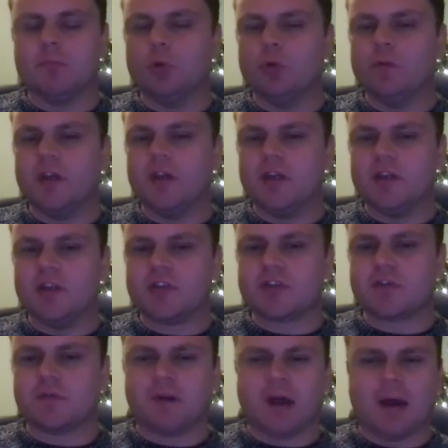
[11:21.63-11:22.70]

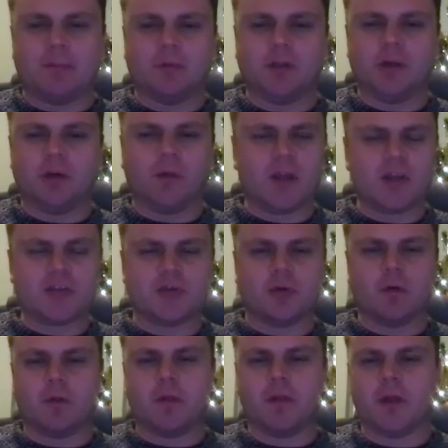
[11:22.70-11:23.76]
movies, family, all that
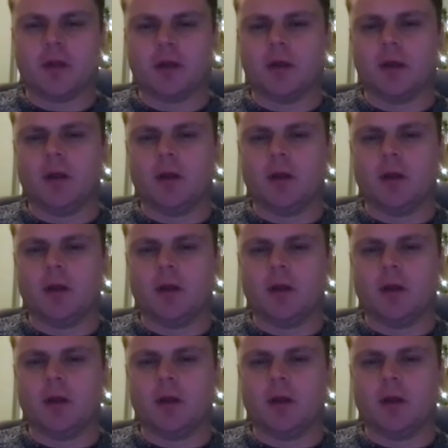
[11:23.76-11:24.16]
sort of thing?